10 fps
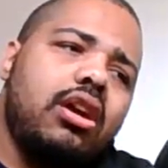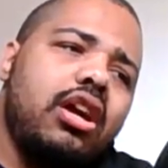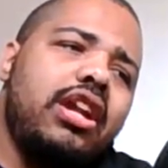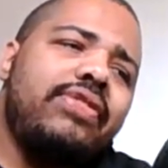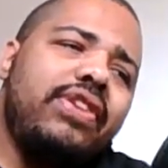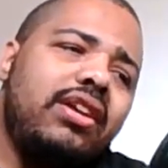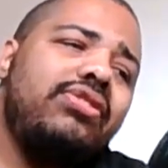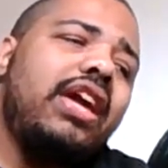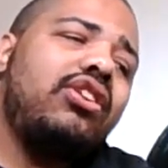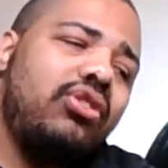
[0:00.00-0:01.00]
I think
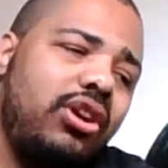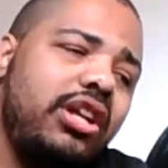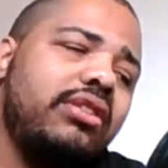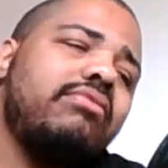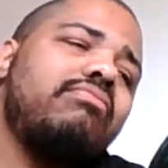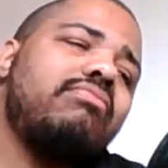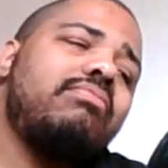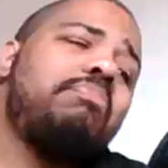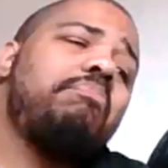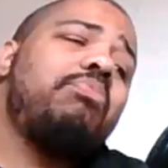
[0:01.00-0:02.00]
they could
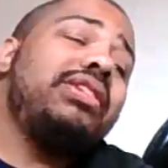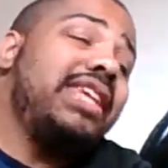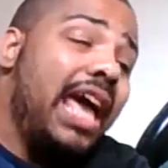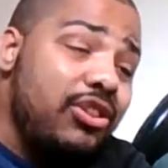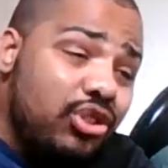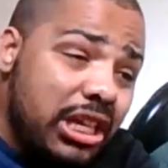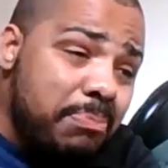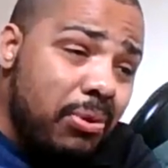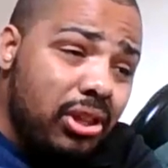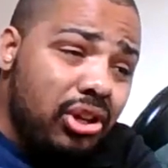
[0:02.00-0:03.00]
potentially
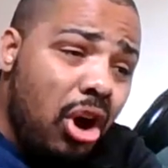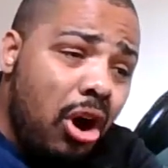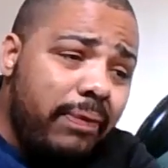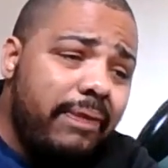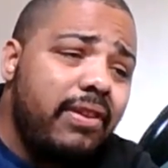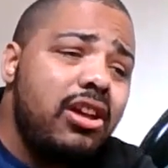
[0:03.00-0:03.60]
pull it off